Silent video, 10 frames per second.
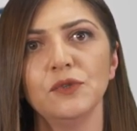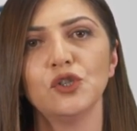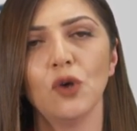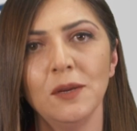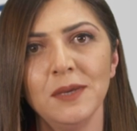
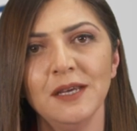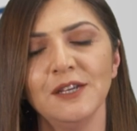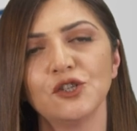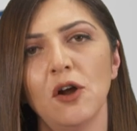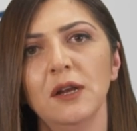Join me
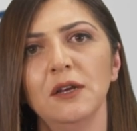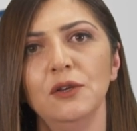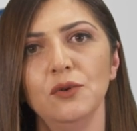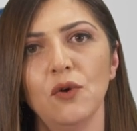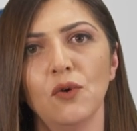in charting a
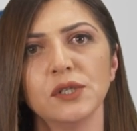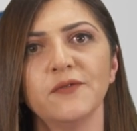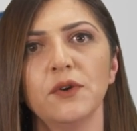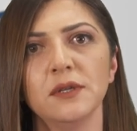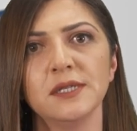new course
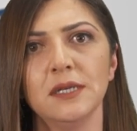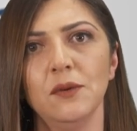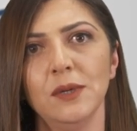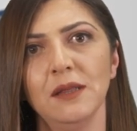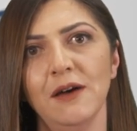for the city
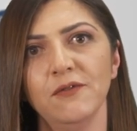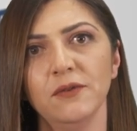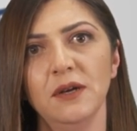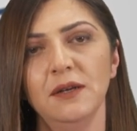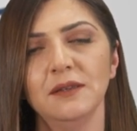we love.
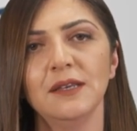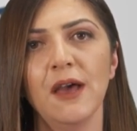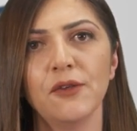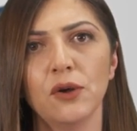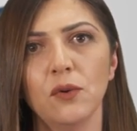
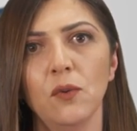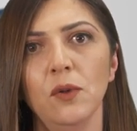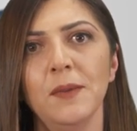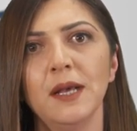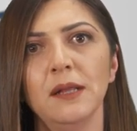Together,
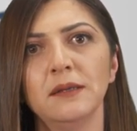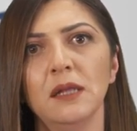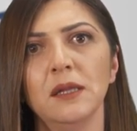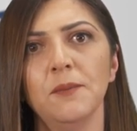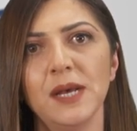we'll make Glendale
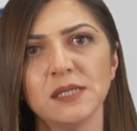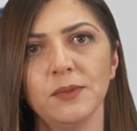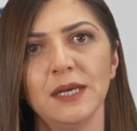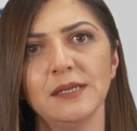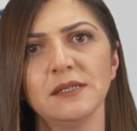the best
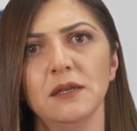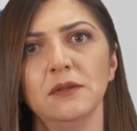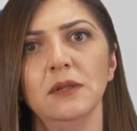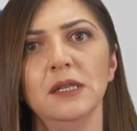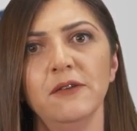place
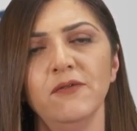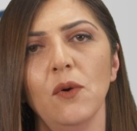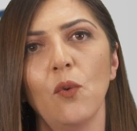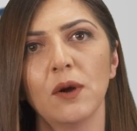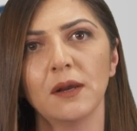to live,
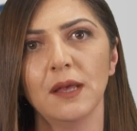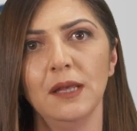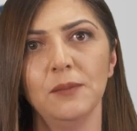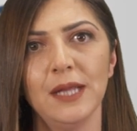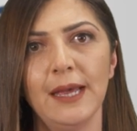work,
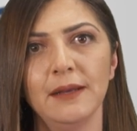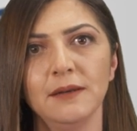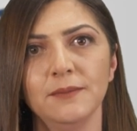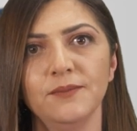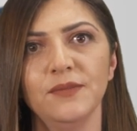and play in.
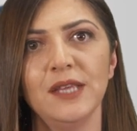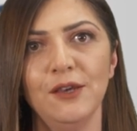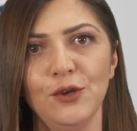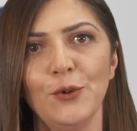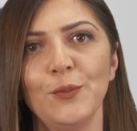
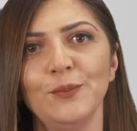Thank you.